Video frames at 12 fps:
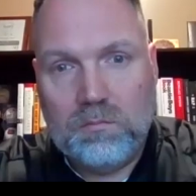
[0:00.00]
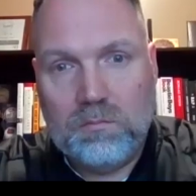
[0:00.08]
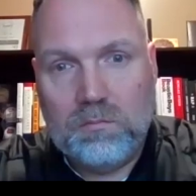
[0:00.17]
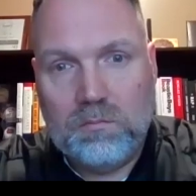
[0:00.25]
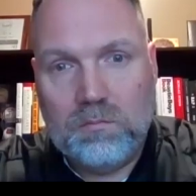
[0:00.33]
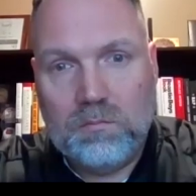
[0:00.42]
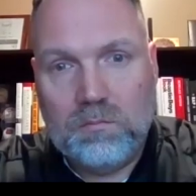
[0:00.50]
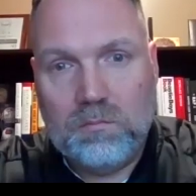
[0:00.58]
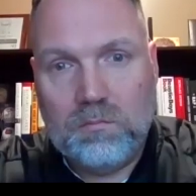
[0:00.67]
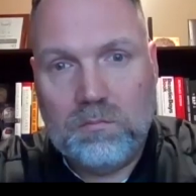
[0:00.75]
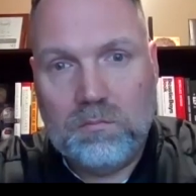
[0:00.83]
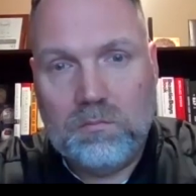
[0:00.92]

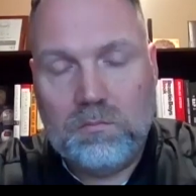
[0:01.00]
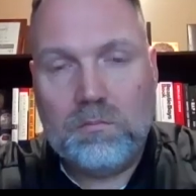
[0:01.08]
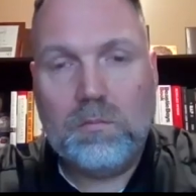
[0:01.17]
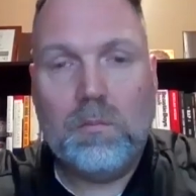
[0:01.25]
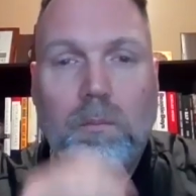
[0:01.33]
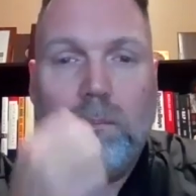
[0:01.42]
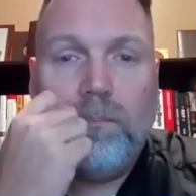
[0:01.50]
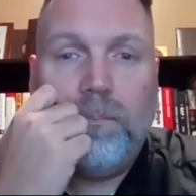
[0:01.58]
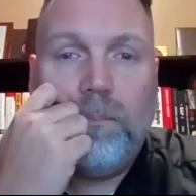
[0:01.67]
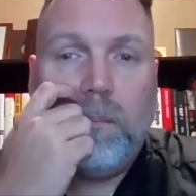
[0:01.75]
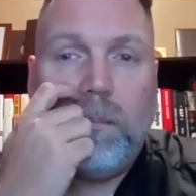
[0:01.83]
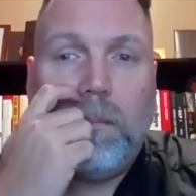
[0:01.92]

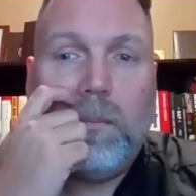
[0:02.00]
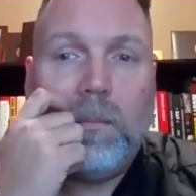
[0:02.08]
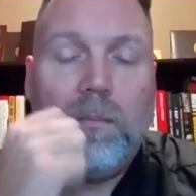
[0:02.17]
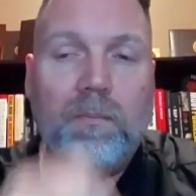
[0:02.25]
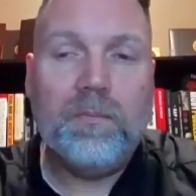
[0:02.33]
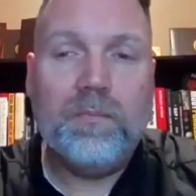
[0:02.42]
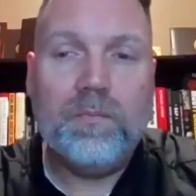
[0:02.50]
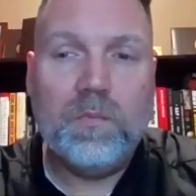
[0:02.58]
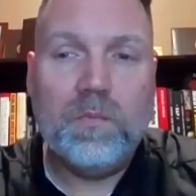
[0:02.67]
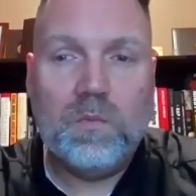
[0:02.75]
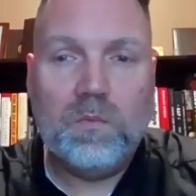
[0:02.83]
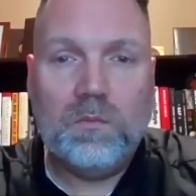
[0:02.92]

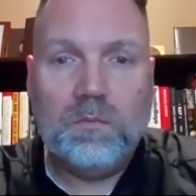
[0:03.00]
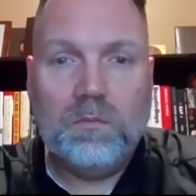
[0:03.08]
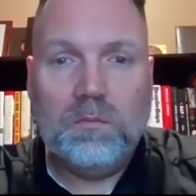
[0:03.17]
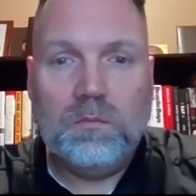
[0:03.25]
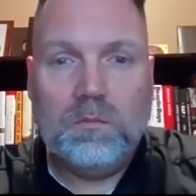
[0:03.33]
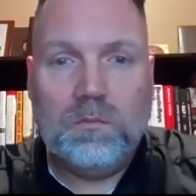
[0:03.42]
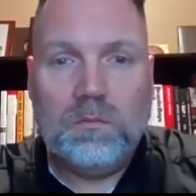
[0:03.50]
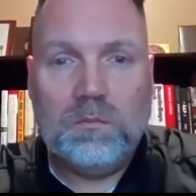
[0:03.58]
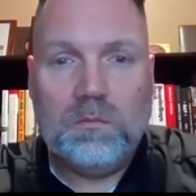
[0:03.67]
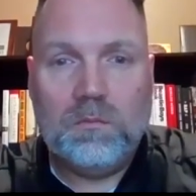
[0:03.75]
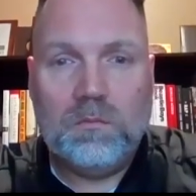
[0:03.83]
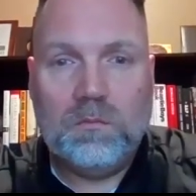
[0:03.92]

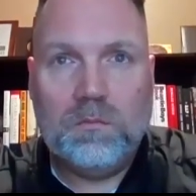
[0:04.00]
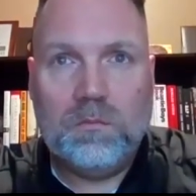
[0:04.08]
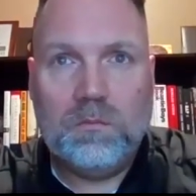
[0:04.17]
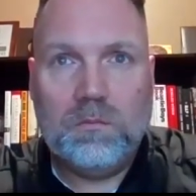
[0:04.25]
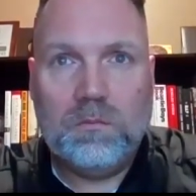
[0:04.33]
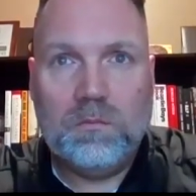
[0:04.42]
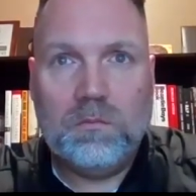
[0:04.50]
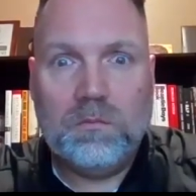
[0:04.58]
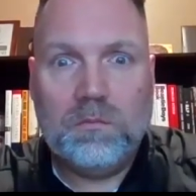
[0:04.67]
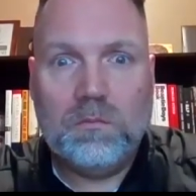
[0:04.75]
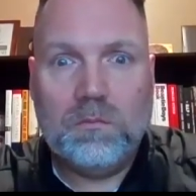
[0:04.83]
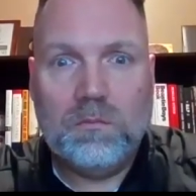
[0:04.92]

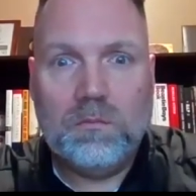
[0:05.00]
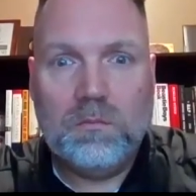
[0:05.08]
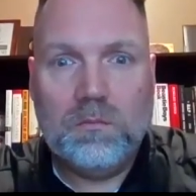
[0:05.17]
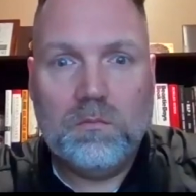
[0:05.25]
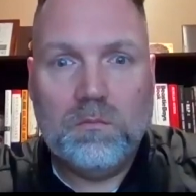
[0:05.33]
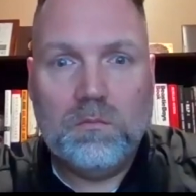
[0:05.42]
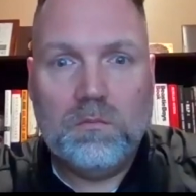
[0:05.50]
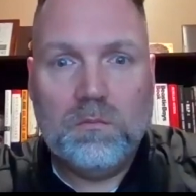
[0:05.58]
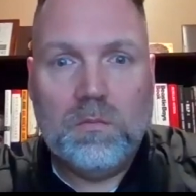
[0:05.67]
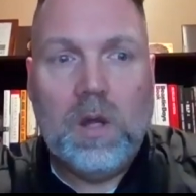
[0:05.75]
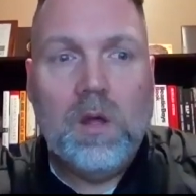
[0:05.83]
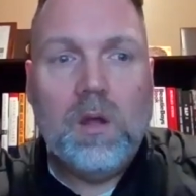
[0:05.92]

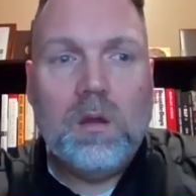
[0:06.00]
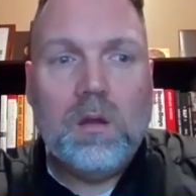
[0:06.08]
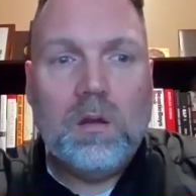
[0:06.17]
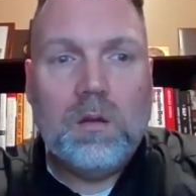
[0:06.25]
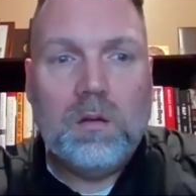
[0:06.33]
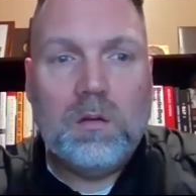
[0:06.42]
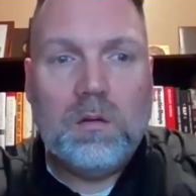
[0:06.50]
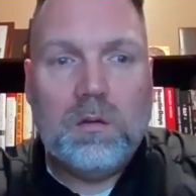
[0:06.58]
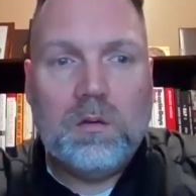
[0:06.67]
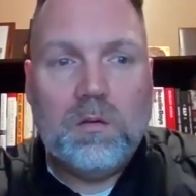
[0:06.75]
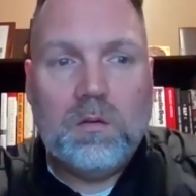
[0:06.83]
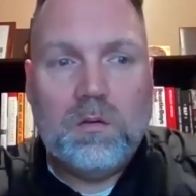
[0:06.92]

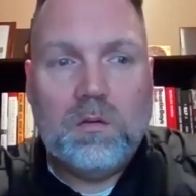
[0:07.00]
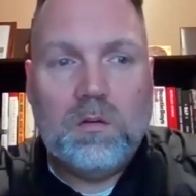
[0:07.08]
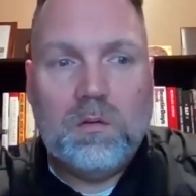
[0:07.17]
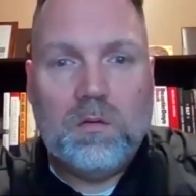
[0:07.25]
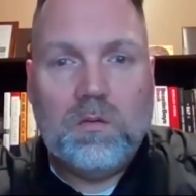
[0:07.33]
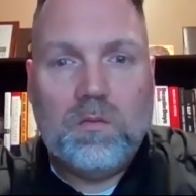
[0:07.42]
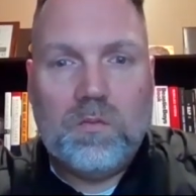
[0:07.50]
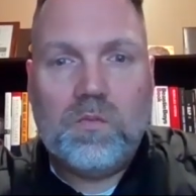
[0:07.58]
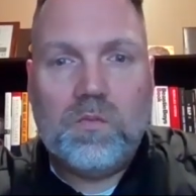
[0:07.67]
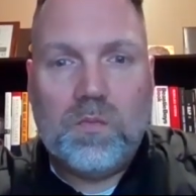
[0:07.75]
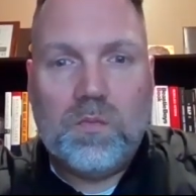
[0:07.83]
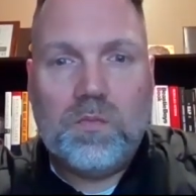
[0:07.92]
(not speaking)